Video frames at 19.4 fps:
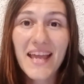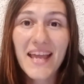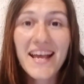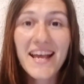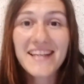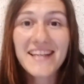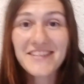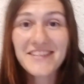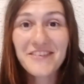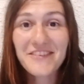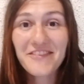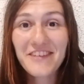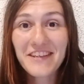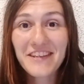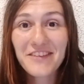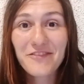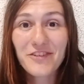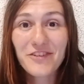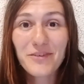So
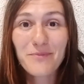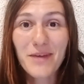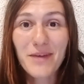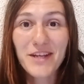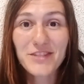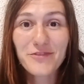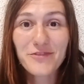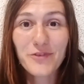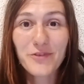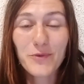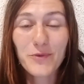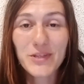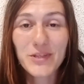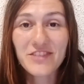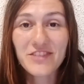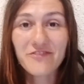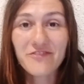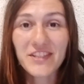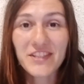thank you very much for
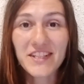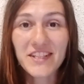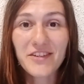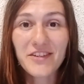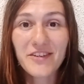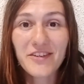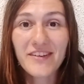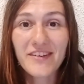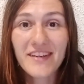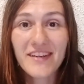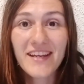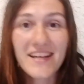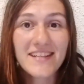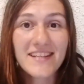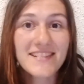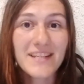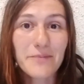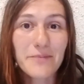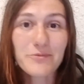watching video.
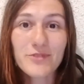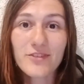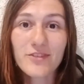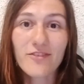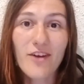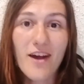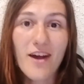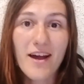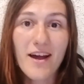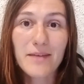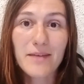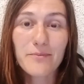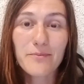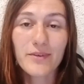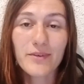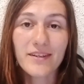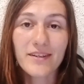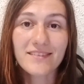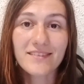Subscribe
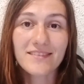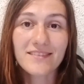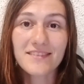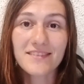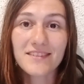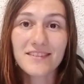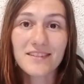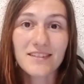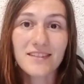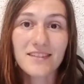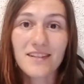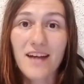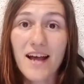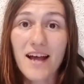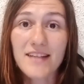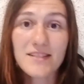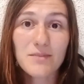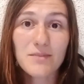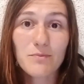and
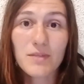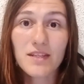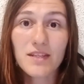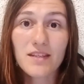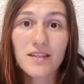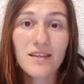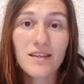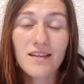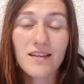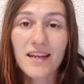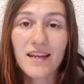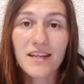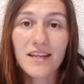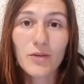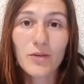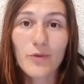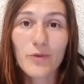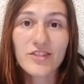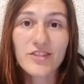ask me
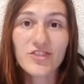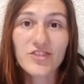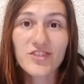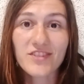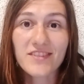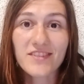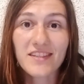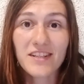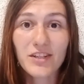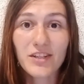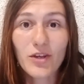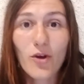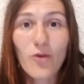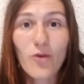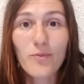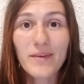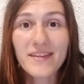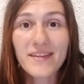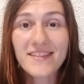any question in
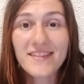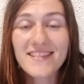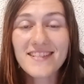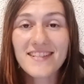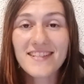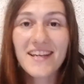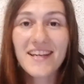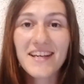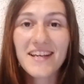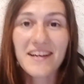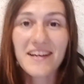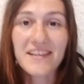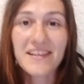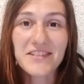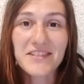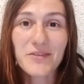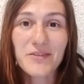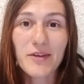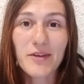comments,
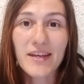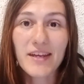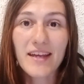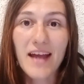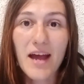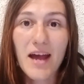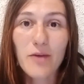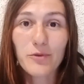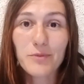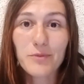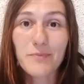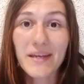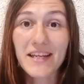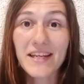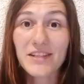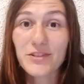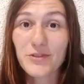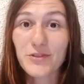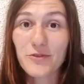so I will
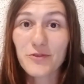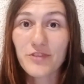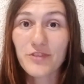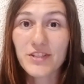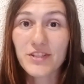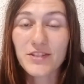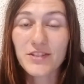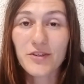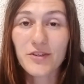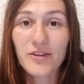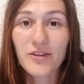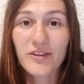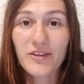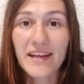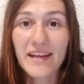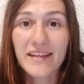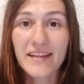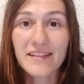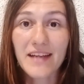make new
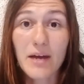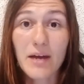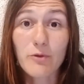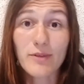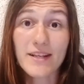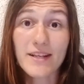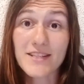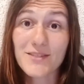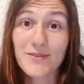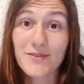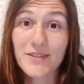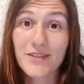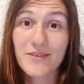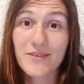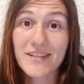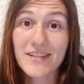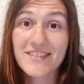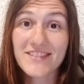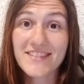video and I will answer your
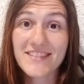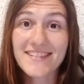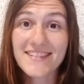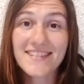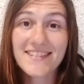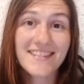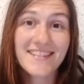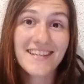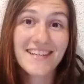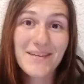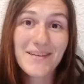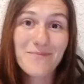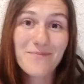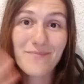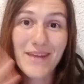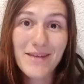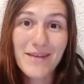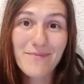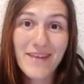questions.
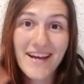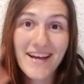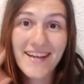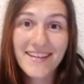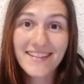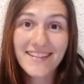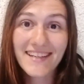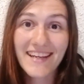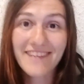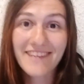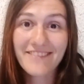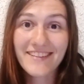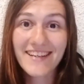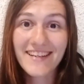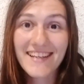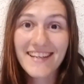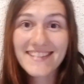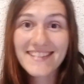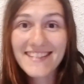Bye bye, have a
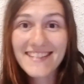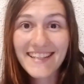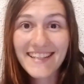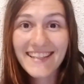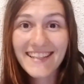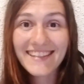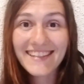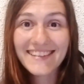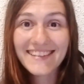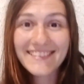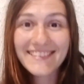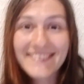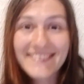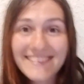nice day.